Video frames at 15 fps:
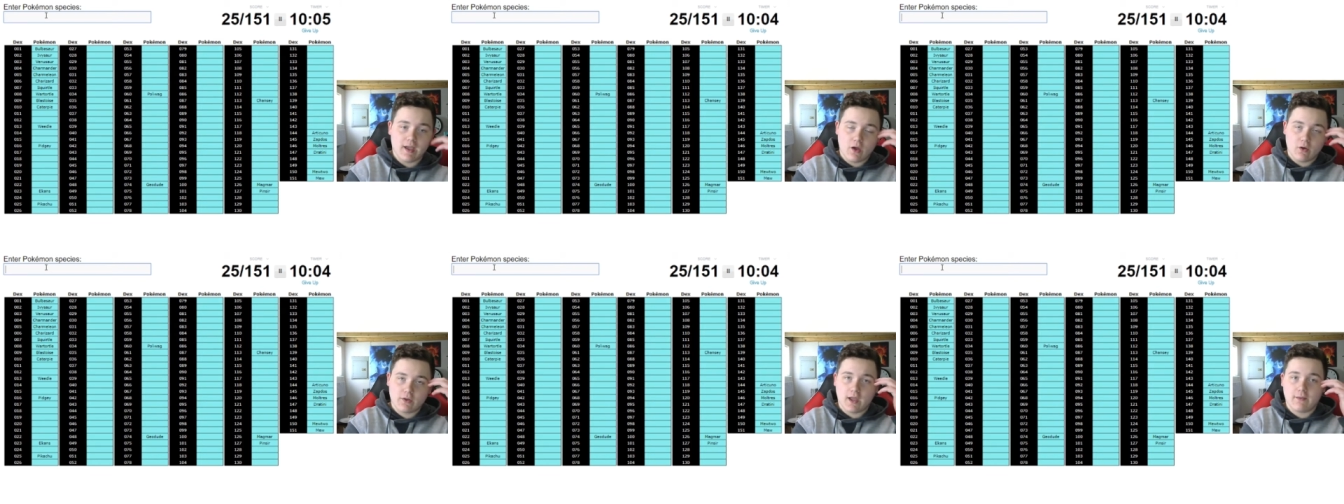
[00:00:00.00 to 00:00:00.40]

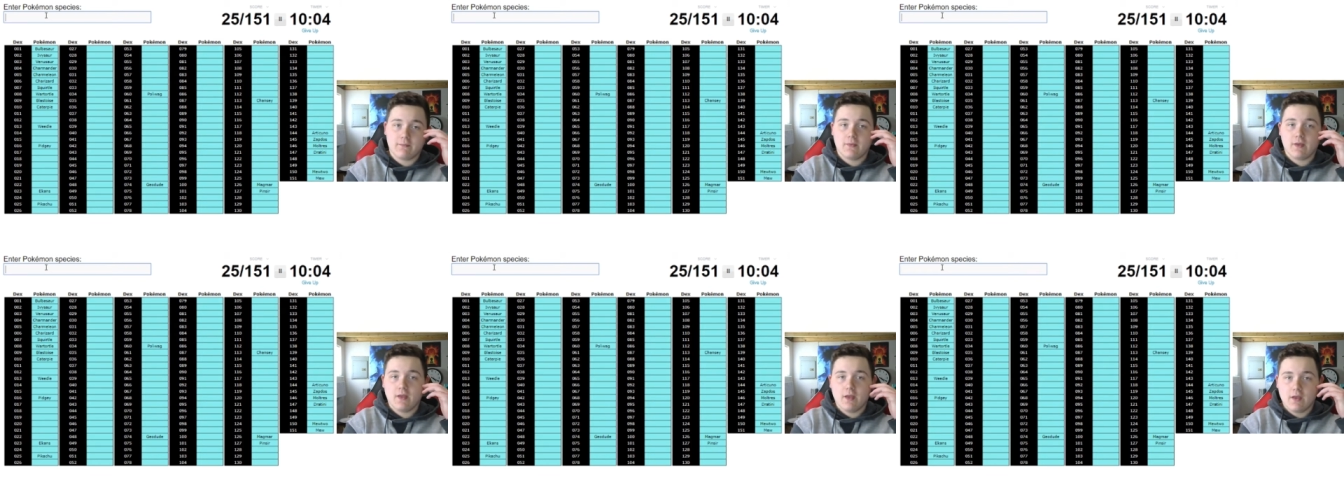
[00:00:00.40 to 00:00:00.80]
Okay,
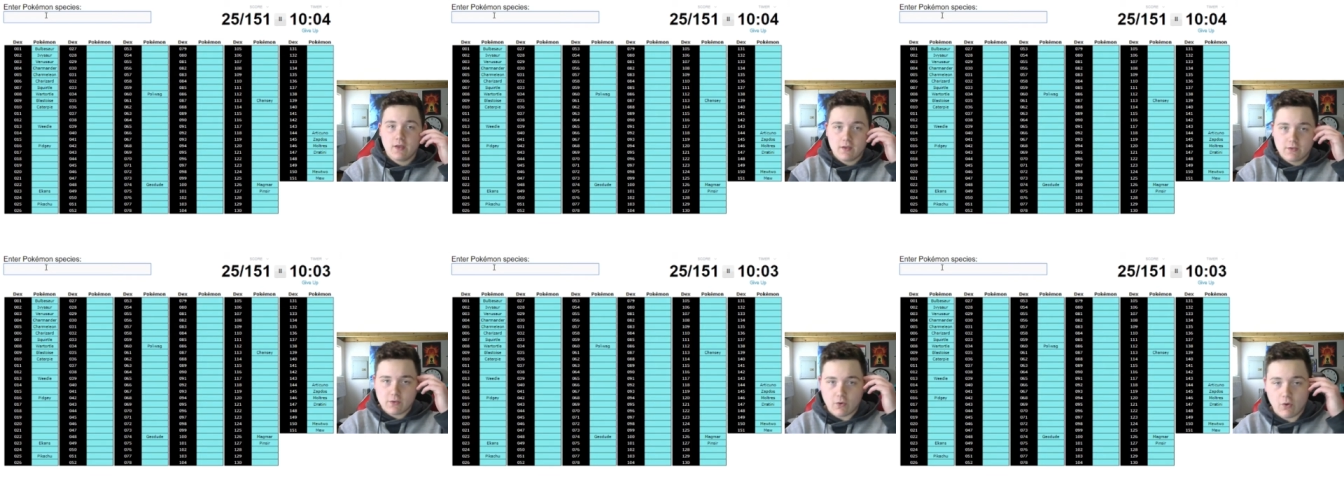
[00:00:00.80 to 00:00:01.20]

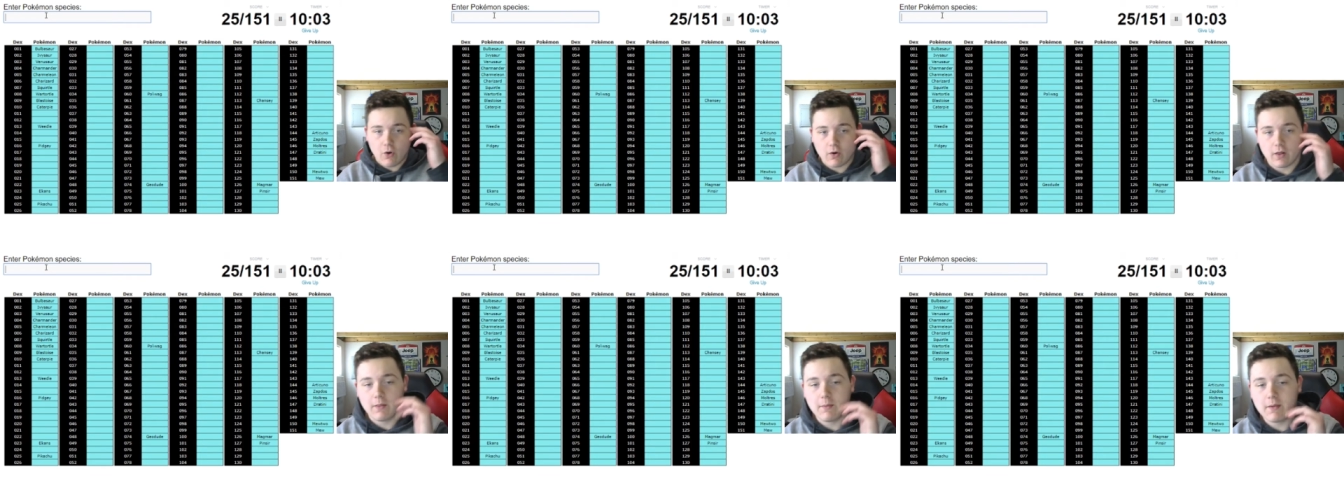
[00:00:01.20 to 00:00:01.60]
so hold
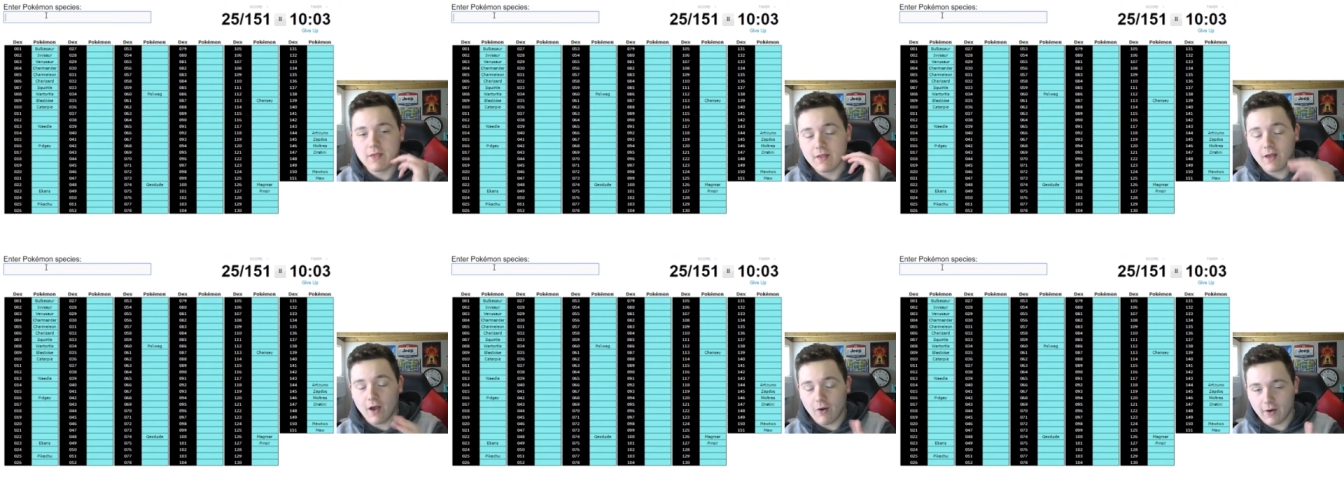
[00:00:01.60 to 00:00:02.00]
on. Let me
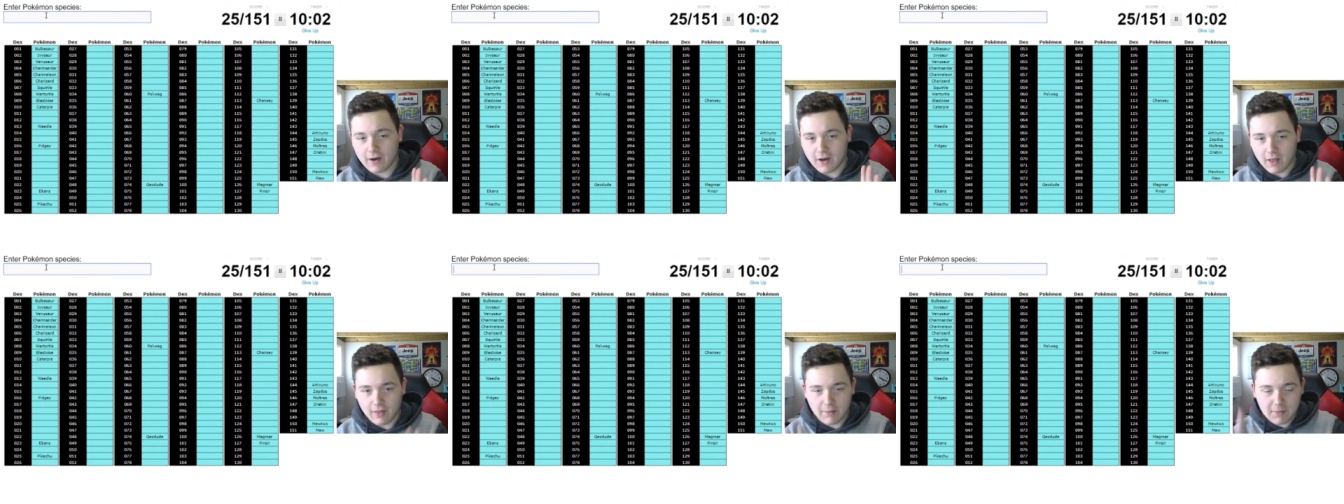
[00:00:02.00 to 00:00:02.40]

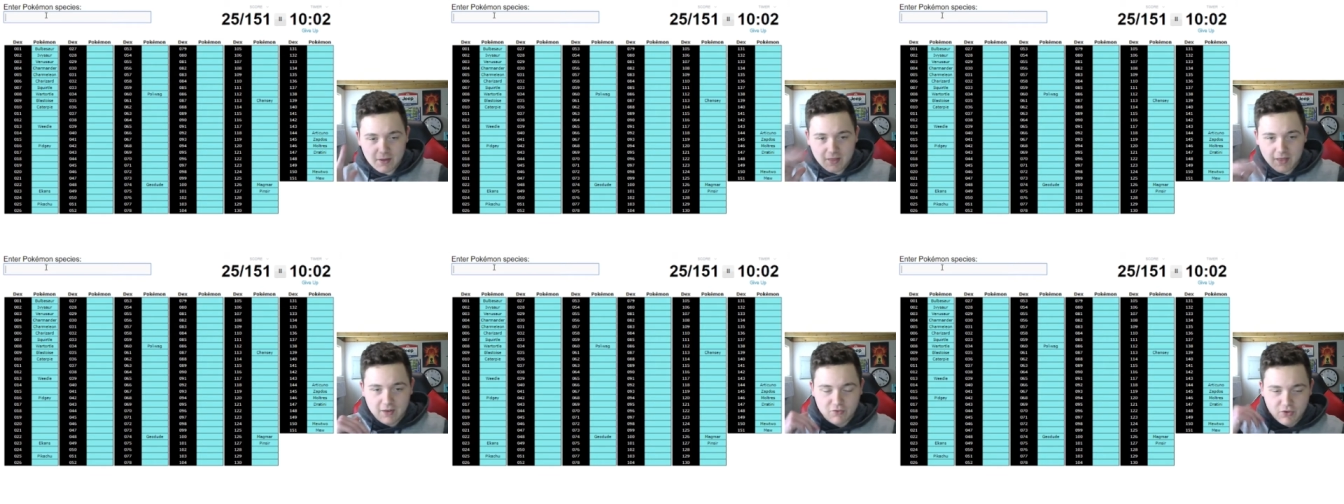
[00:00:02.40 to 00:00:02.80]

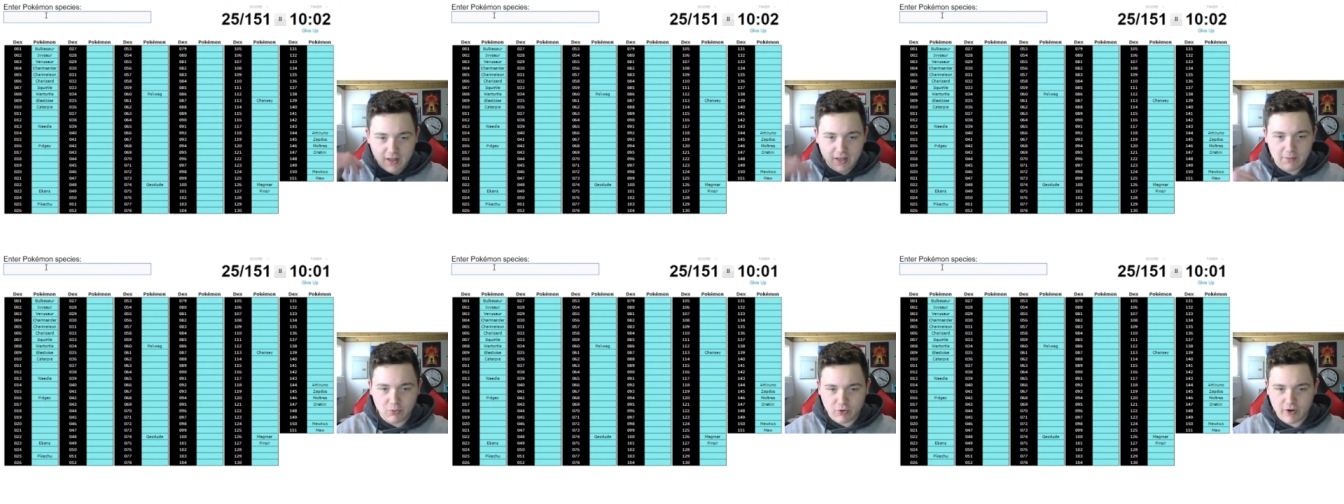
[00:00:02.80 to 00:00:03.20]
like try and
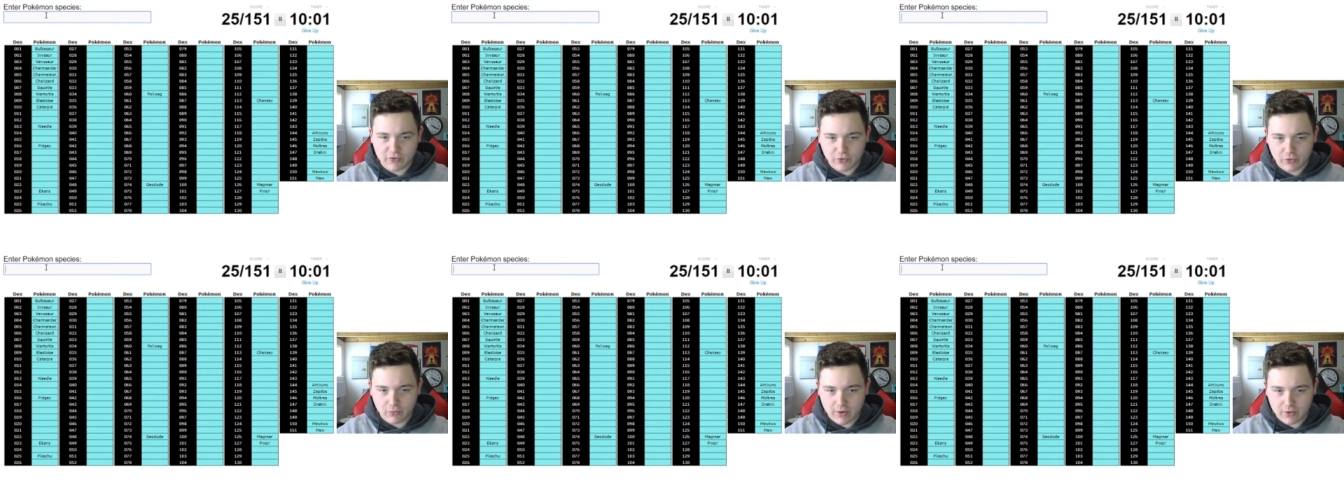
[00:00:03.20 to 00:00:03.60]
like progress through
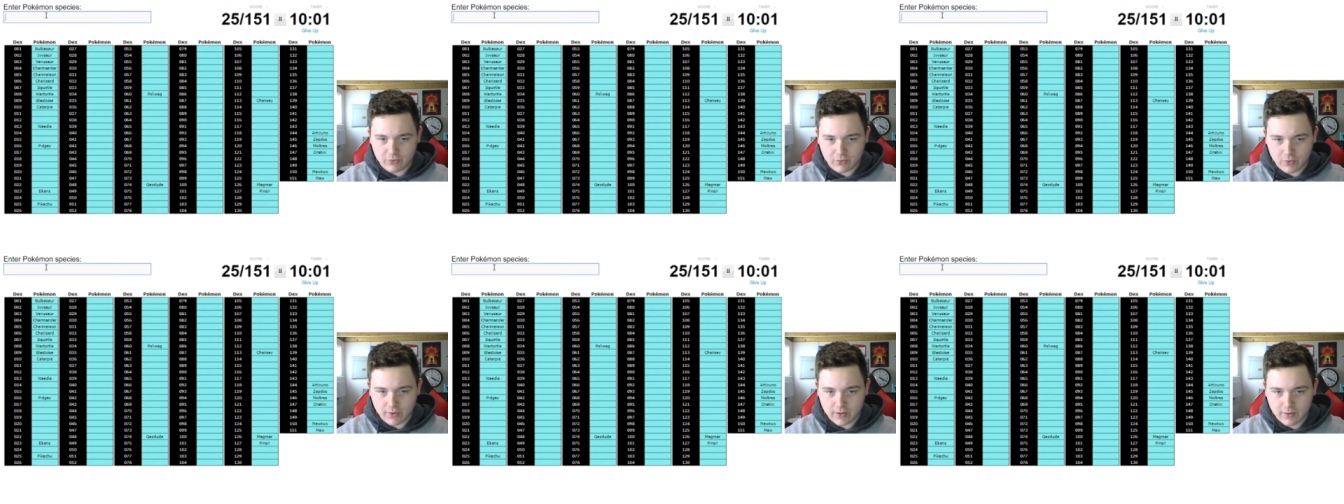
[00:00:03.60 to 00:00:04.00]
the routes real
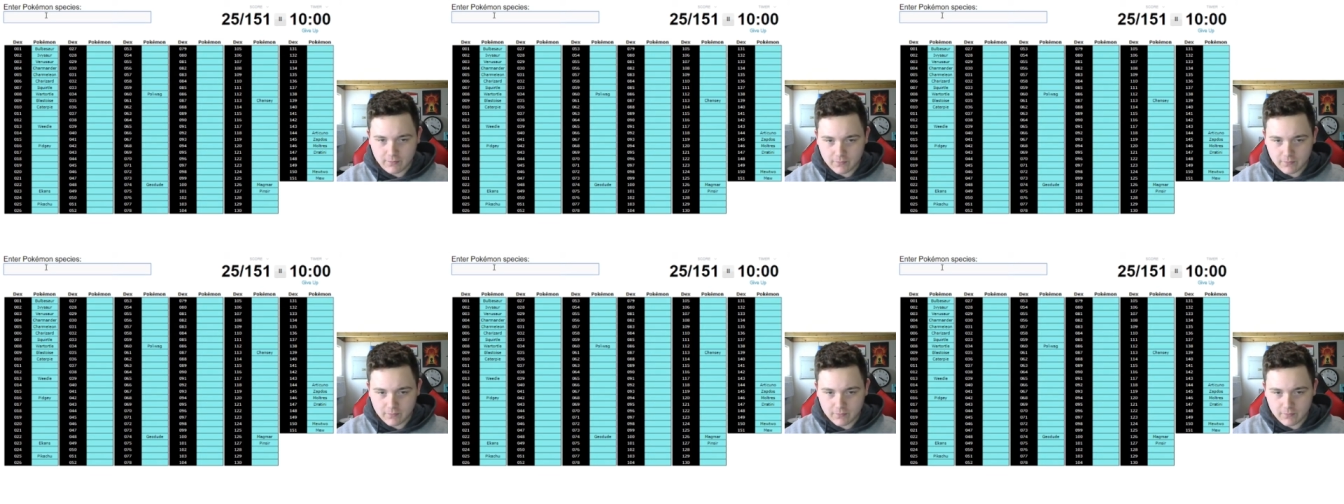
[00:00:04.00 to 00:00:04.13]
quick.